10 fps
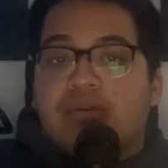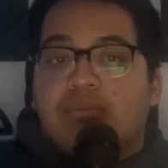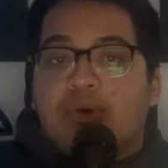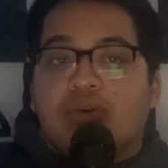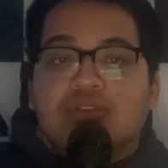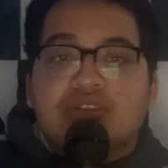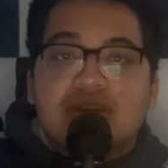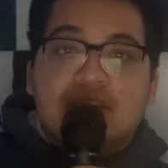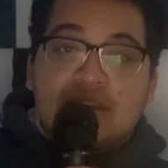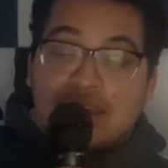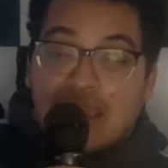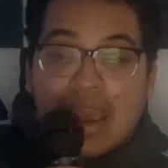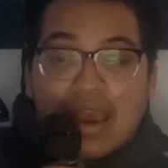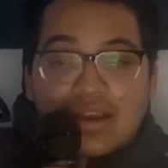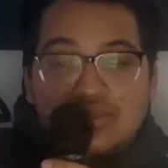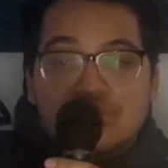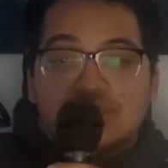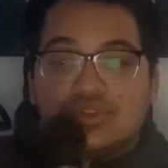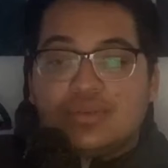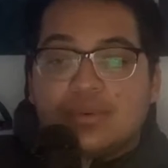most casual
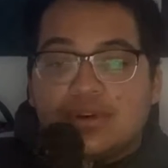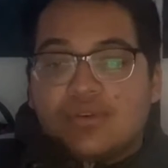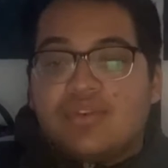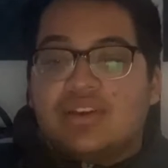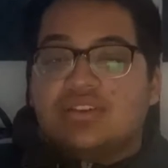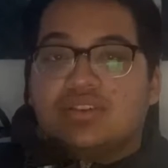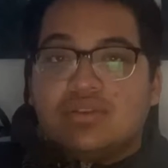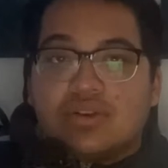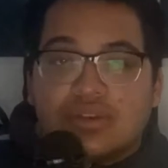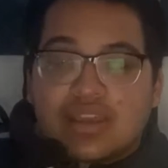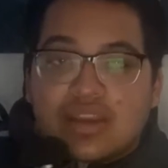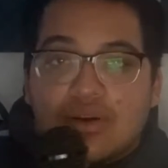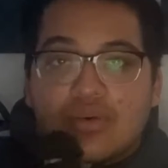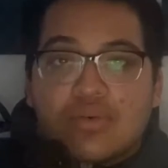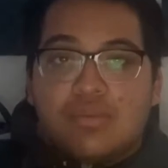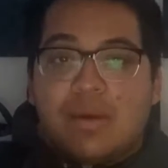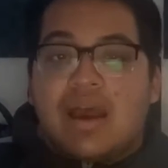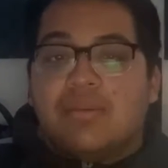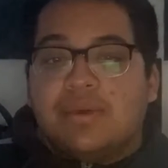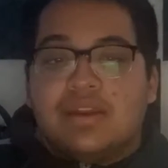superhero fans, you know, they know who
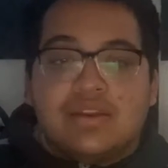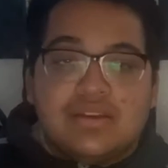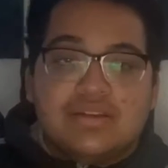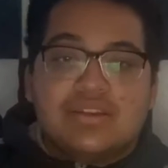Batman is.